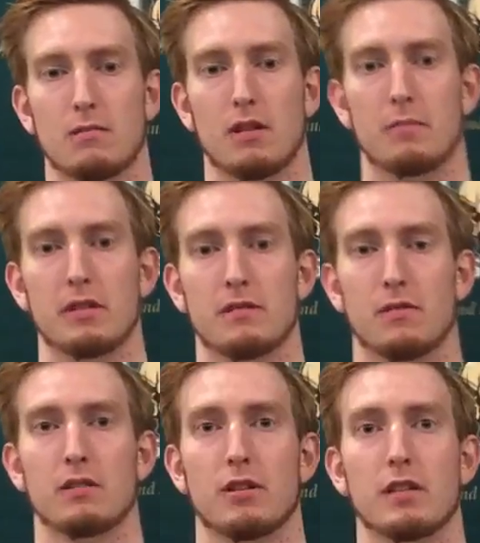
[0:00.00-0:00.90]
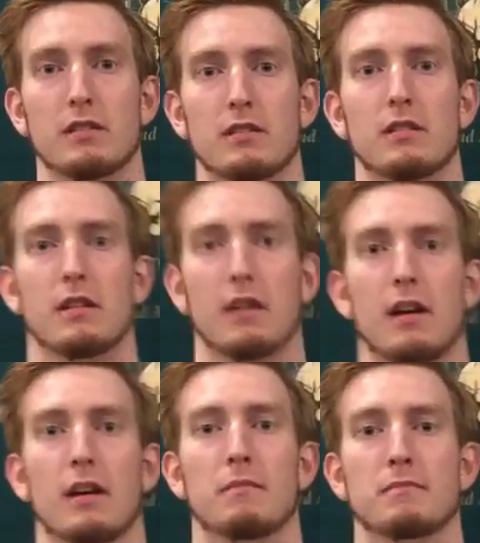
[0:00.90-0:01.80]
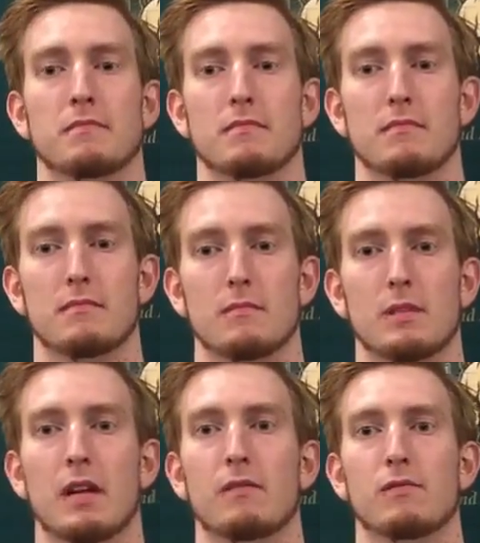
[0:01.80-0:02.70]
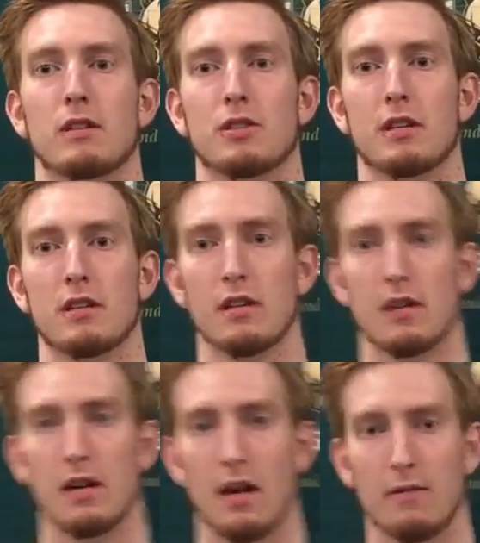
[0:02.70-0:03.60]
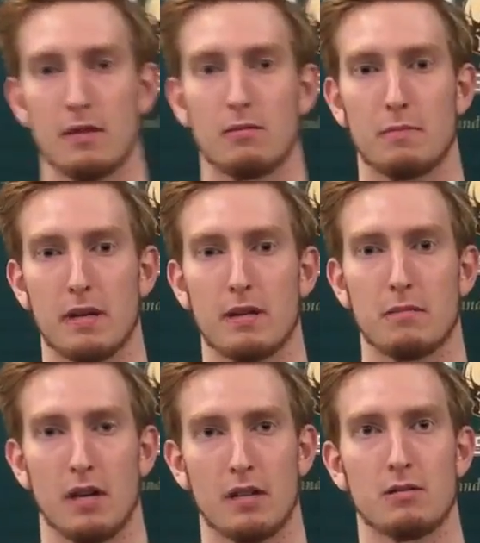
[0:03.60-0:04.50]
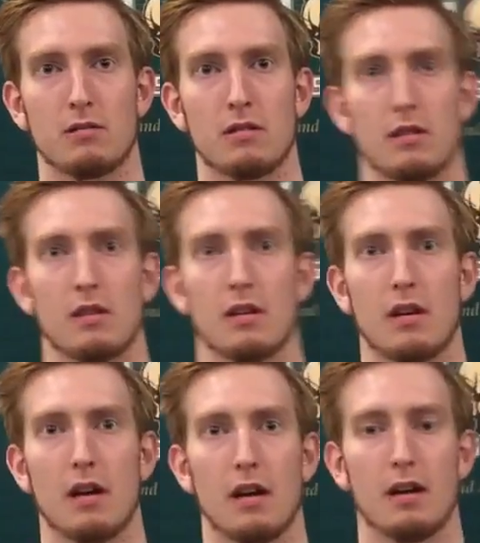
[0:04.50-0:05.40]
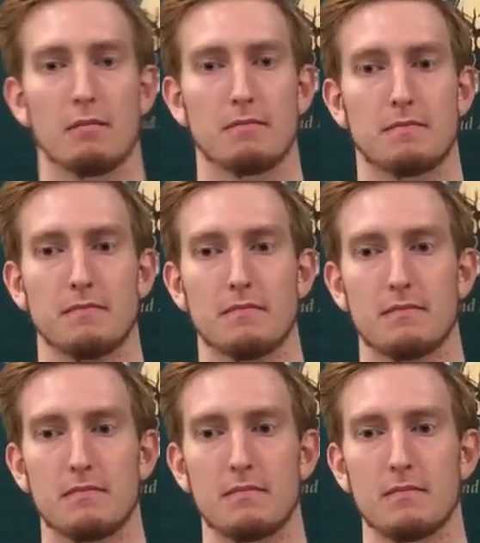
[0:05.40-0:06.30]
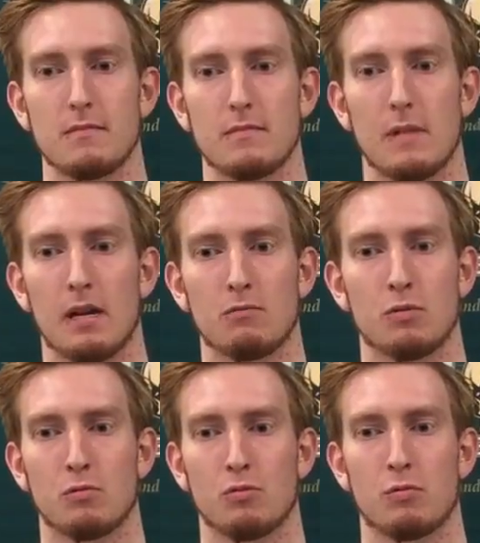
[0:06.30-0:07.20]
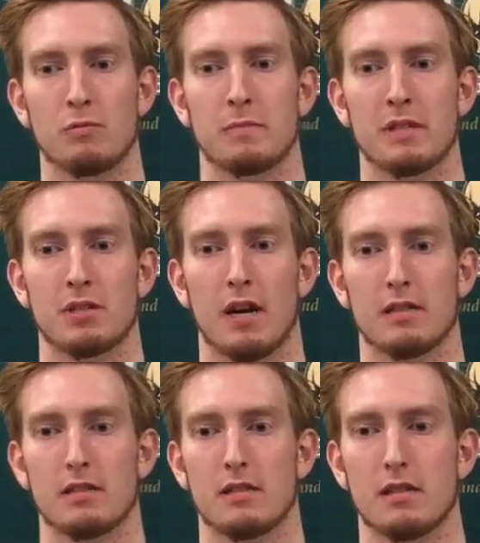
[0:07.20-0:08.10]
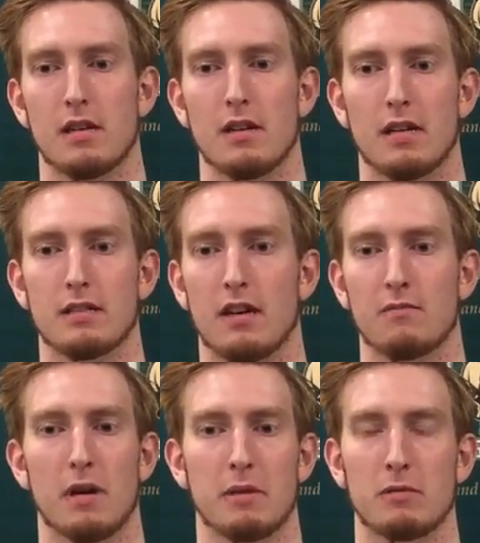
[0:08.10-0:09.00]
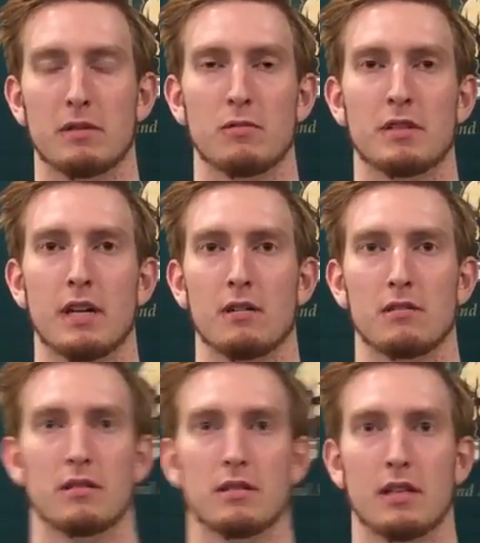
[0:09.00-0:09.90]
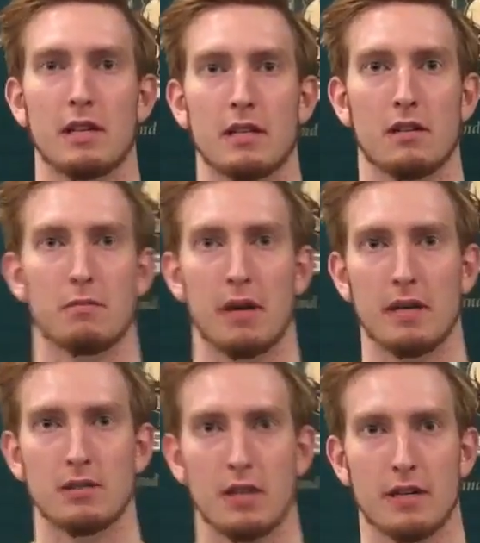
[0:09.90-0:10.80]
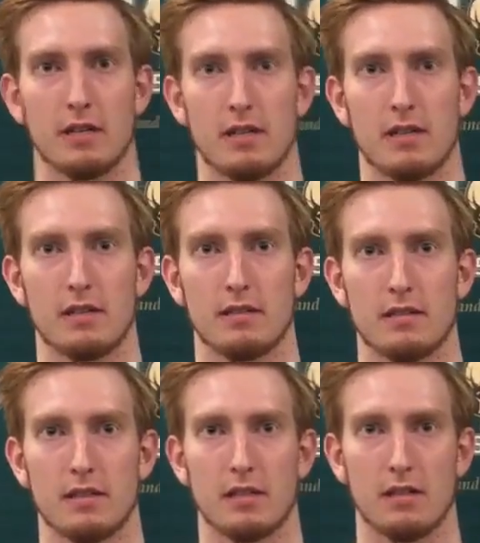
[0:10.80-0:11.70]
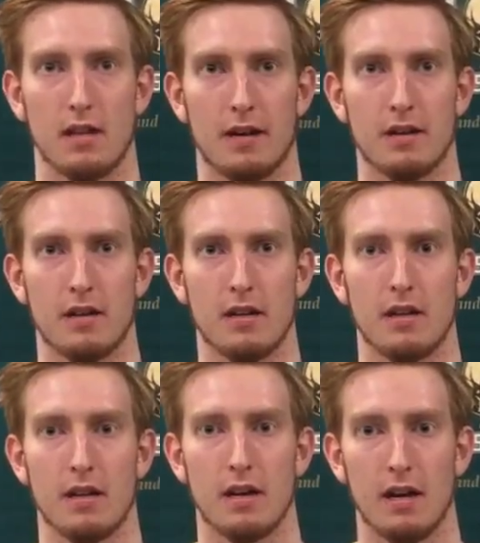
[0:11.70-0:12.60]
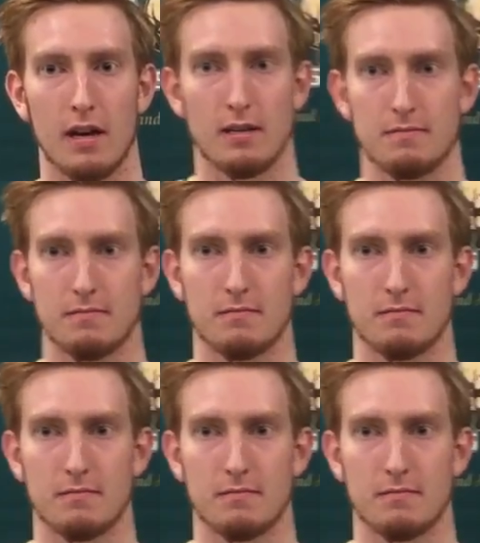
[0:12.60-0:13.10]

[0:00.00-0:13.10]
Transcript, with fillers: well, I mean, it's frustrating. Um, it's definitely frustrating. I feel like we picked up the hustle, um, and when we miss shots, that's tough. But I mean, we, we settled instead of getting to the paint and trying to uh, get to the line. Uh,